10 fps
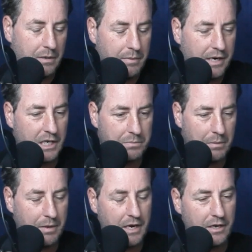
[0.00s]
money to
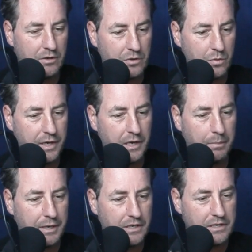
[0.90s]
be made elsewhere.
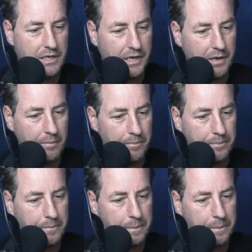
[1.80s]
But so